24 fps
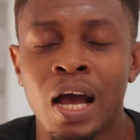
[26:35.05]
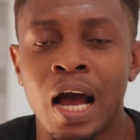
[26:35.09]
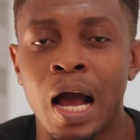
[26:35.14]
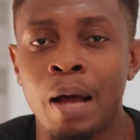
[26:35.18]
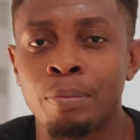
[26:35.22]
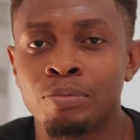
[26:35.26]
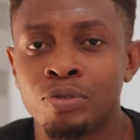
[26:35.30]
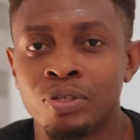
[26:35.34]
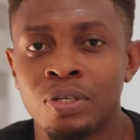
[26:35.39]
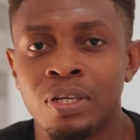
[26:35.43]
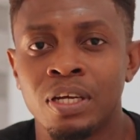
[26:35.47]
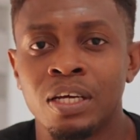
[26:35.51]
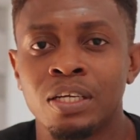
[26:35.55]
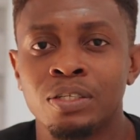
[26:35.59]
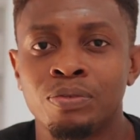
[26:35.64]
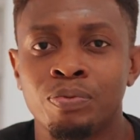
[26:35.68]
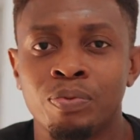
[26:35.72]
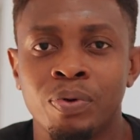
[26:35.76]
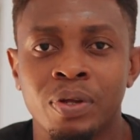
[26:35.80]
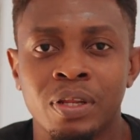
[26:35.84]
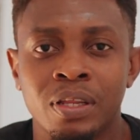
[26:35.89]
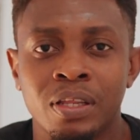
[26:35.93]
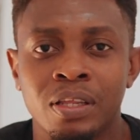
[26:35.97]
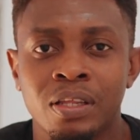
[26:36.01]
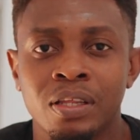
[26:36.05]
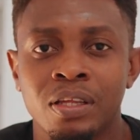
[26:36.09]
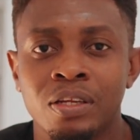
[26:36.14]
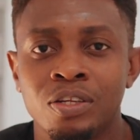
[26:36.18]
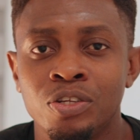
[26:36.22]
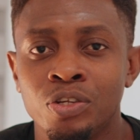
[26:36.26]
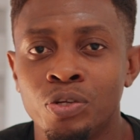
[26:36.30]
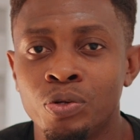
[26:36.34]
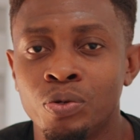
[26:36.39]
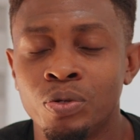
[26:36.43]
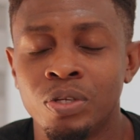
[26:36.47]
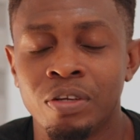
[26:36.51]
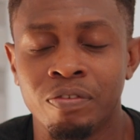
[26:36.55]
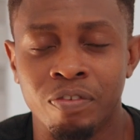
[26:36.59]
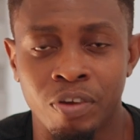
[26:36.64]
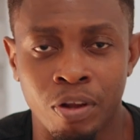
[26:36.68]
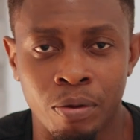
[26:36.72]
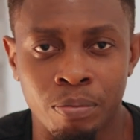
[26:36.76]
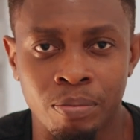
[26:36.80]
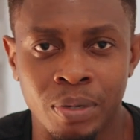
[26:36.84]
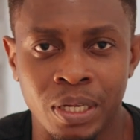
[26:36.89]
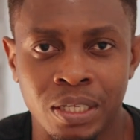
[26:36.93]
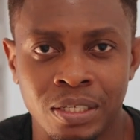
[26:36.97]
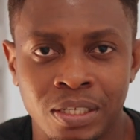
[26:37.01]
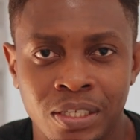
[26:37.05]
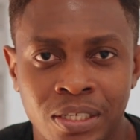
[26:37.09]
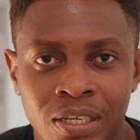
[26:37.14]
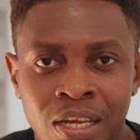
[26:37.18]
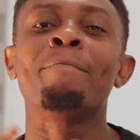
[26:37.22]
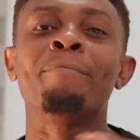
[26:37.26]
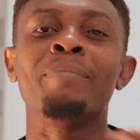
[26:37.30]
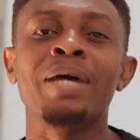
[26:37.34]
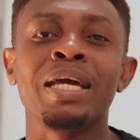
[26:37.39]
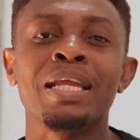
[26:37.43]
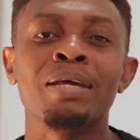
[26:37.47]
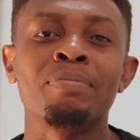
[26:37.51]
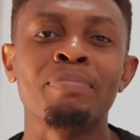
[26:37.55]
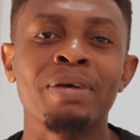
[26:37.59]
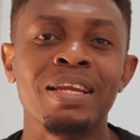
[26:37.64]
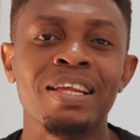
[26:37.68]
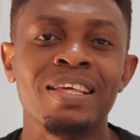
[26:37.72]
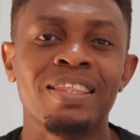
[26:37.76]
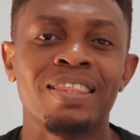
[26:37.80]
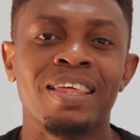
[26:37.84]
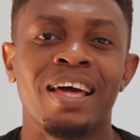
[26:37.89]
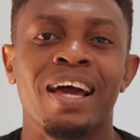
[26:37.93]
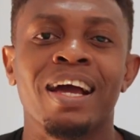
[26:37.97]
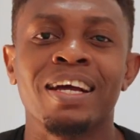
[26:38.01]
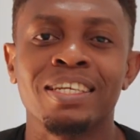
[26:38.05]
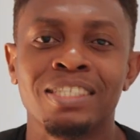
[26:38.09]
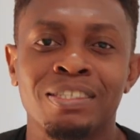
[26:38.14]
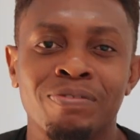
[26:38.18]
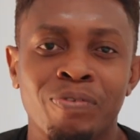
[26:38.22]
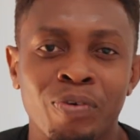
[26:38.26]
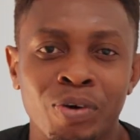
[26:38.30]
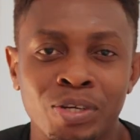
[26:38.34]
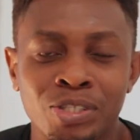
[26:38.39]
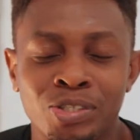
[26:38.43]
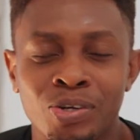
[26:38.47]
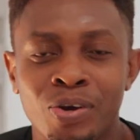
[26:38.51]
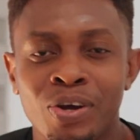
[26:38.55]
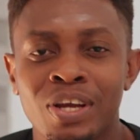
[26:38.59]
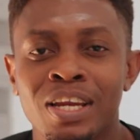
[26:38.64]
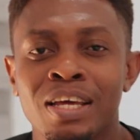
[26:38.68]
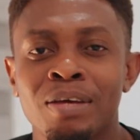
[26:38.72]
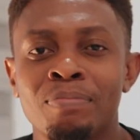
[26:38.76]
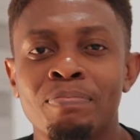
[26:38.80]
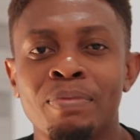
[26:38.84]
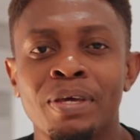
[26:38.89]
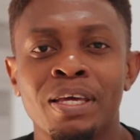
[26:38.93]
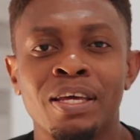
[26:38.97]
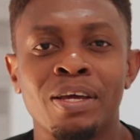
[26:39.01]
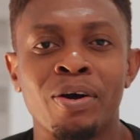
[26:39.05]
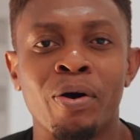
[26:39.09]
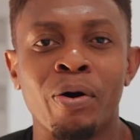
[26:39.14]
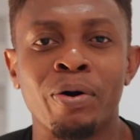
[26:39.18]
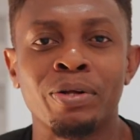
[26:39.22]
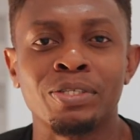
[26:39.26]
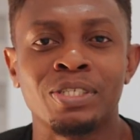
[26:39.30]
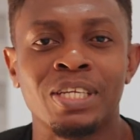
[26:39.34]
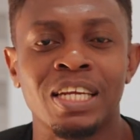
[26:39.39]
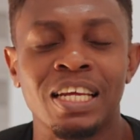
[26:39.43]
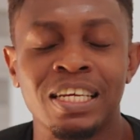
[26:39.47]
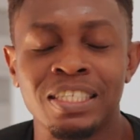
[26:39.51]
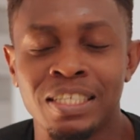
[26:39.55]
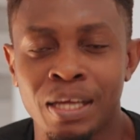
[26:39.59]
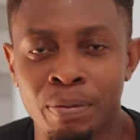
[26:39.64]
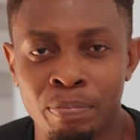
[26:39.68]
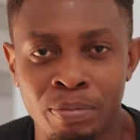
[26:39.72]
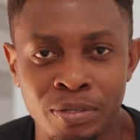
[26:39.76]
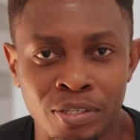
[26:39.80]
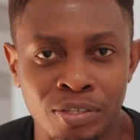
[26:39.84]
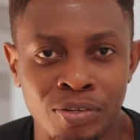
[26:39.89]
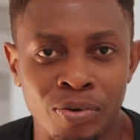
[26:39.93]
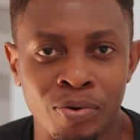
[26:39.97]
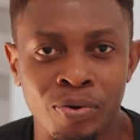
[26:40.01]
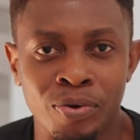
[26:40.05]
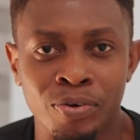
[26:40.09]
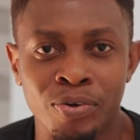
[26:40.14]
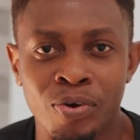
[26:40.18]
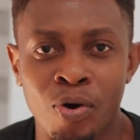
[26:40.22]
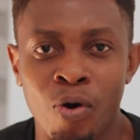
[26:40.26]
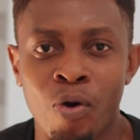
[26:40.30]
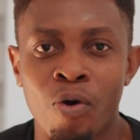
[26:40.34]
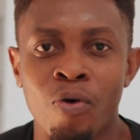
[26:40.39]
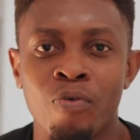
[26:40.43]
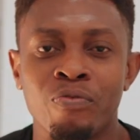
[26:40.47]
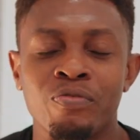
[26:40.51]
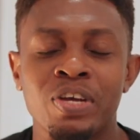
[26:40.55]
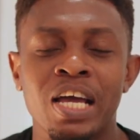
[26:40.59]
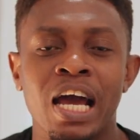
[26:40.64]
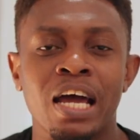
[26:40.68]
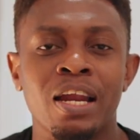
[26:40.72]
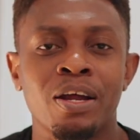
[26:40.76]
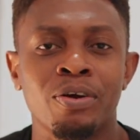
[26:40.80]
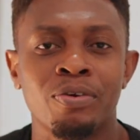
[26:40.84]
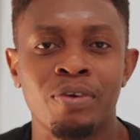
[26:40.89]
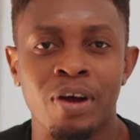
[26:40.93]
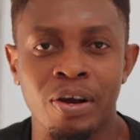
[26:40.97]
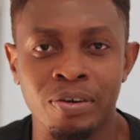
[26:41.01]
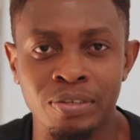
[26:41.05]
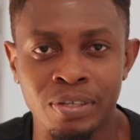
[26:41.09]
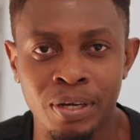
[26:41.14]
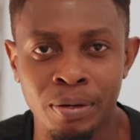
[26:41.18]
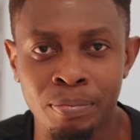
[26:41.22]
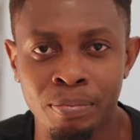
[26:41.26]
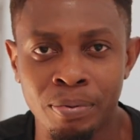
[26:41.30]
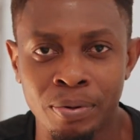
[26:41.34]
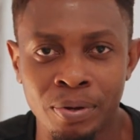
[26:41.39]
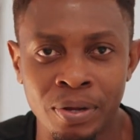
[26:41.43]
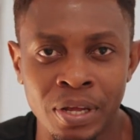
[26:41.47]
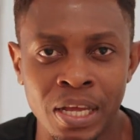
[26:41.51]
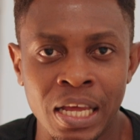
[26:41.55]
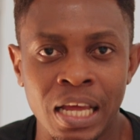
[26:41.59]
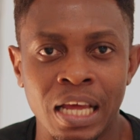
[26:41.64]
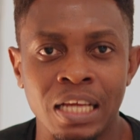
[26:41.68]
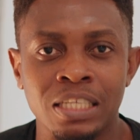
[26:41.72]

up to date with new developments. Many thanks for joining me on today's episode of Ghana Ground Up.